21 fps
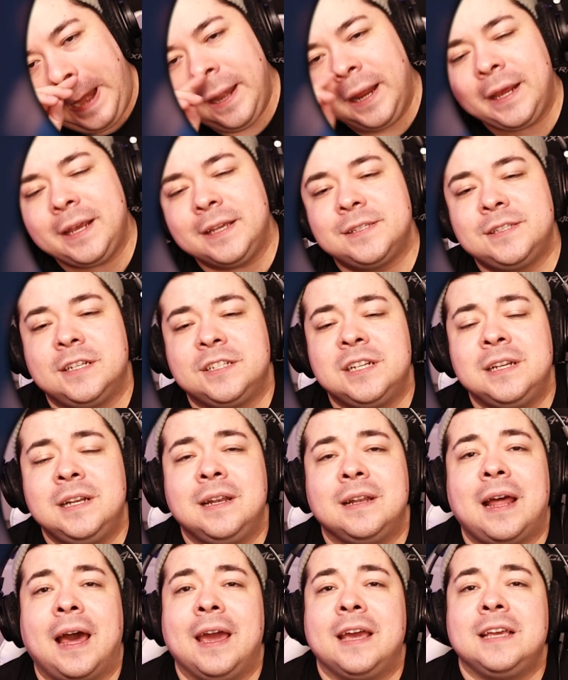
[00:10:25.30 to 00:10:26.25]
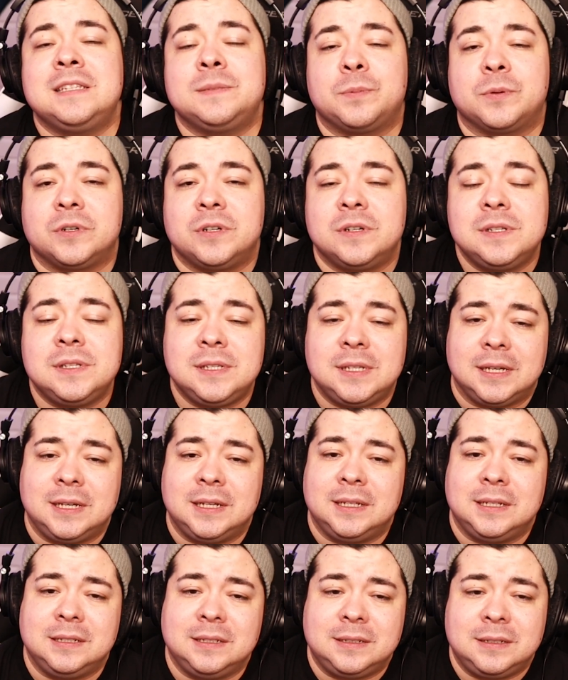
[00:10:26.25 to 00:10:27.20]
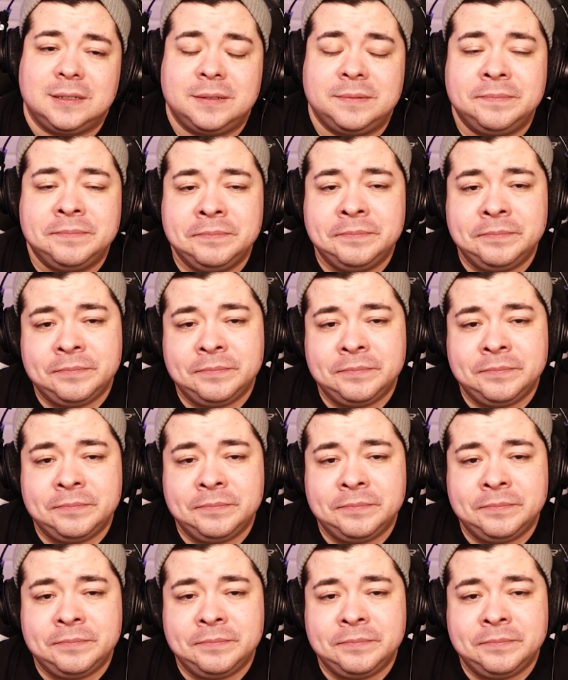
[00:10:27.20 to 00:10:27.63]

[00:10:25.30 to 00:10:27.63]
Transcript: Nick is such a nice person.